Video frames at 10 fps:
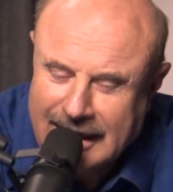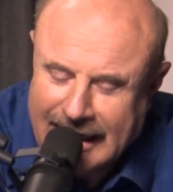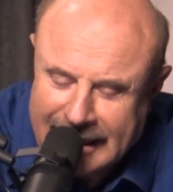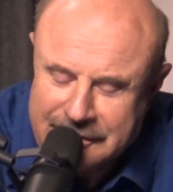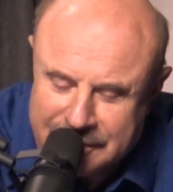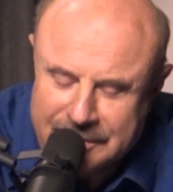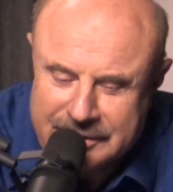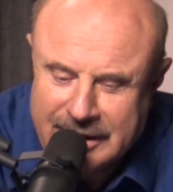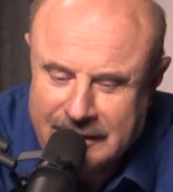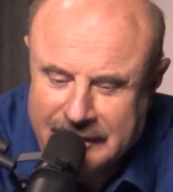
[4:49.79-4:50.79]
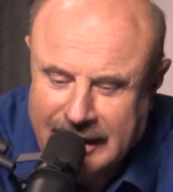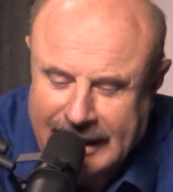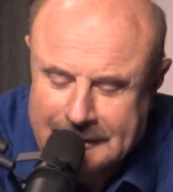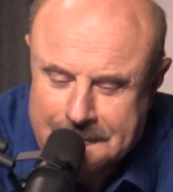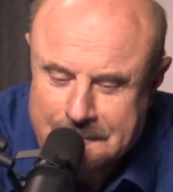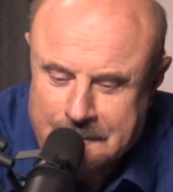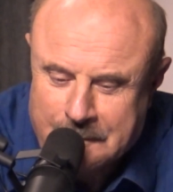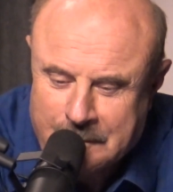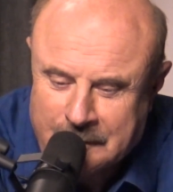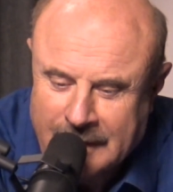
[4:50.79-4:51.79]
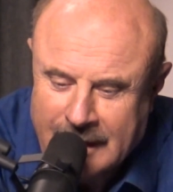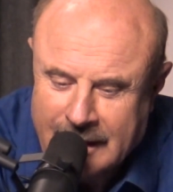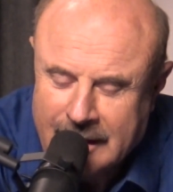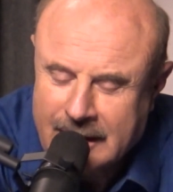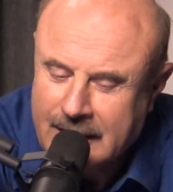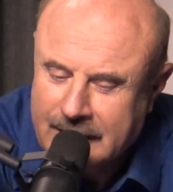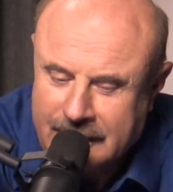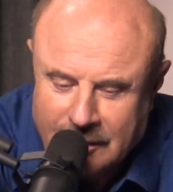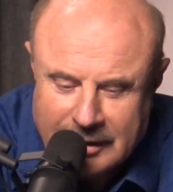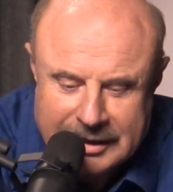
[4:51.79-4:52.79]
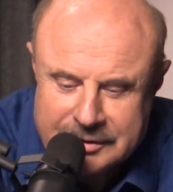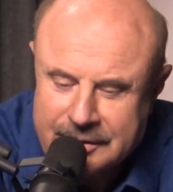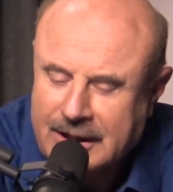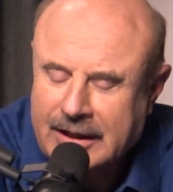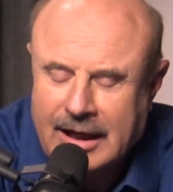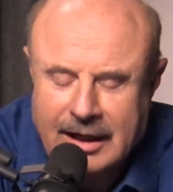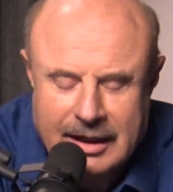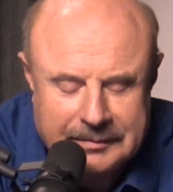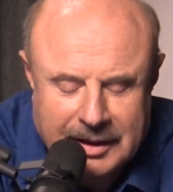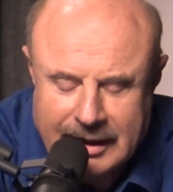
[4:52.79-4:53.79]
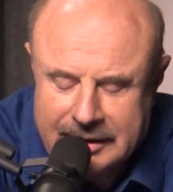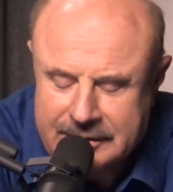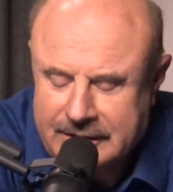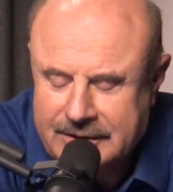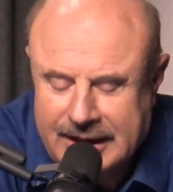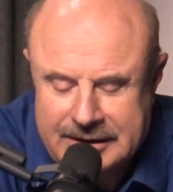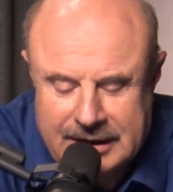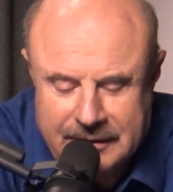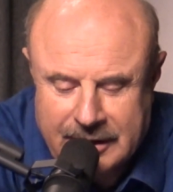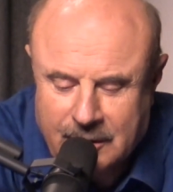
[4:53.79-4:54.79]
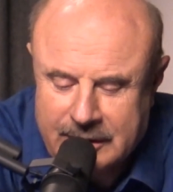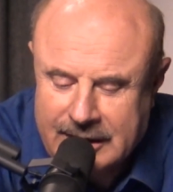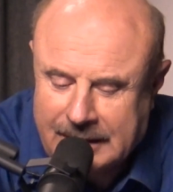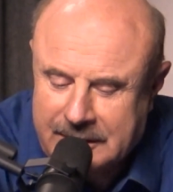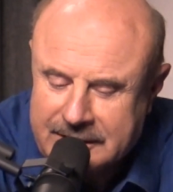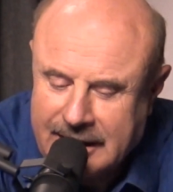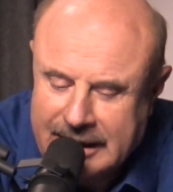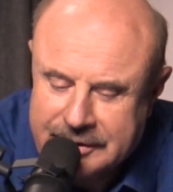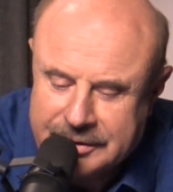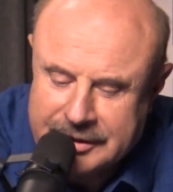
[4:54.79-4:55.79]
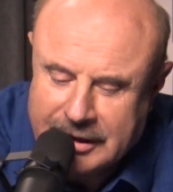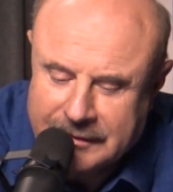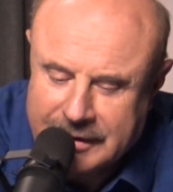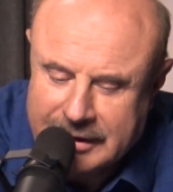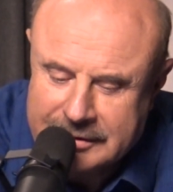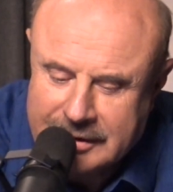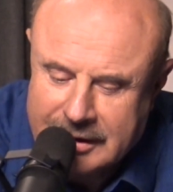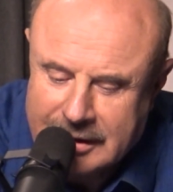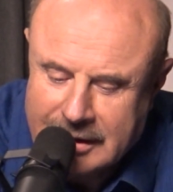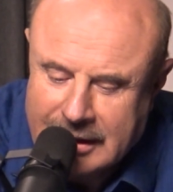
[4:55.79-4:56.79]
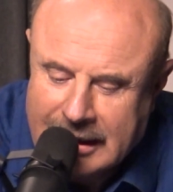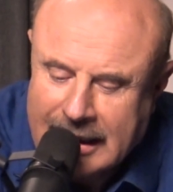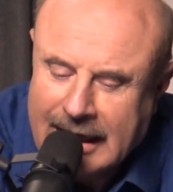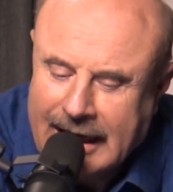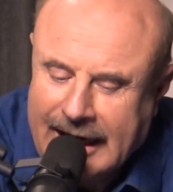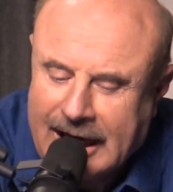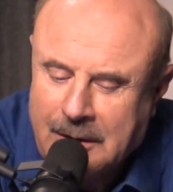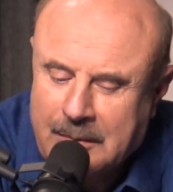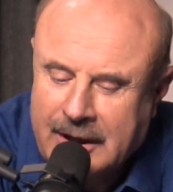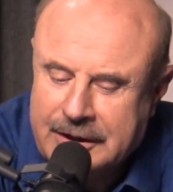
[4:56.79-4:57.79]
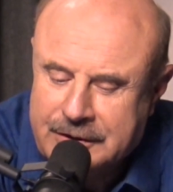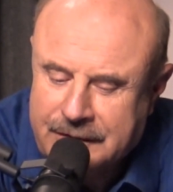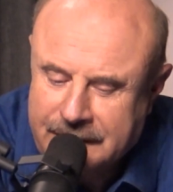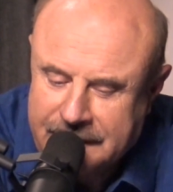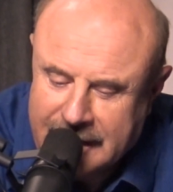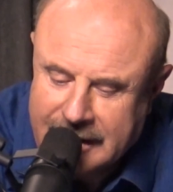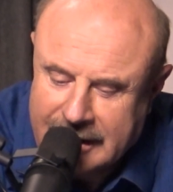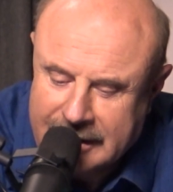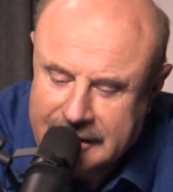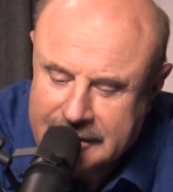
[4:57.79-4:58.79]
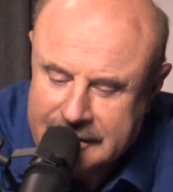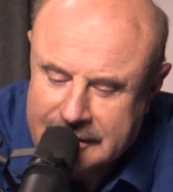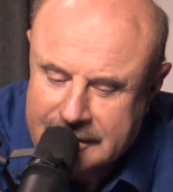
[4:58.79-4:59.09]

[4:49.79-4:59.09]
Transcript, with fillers: Ask yourself that. Don't ask yourself, I'm not asking you to change everything at one time. Just ask yourself this How much fun